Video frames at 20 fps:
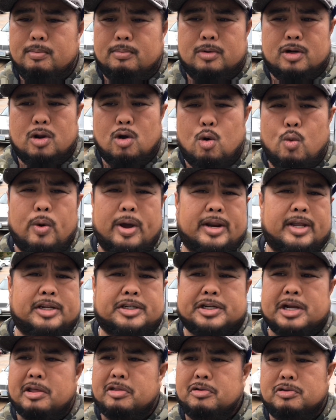know when
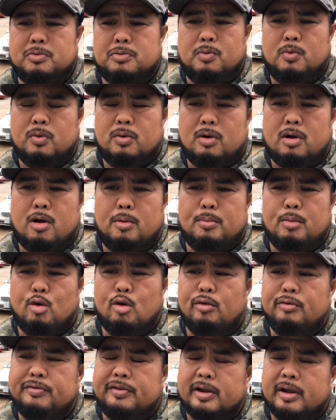each other are
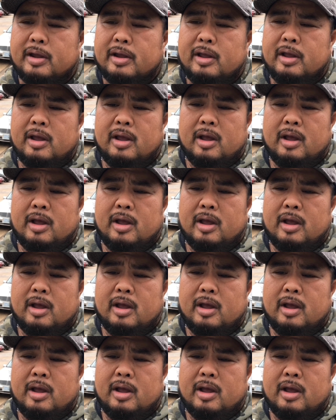moving.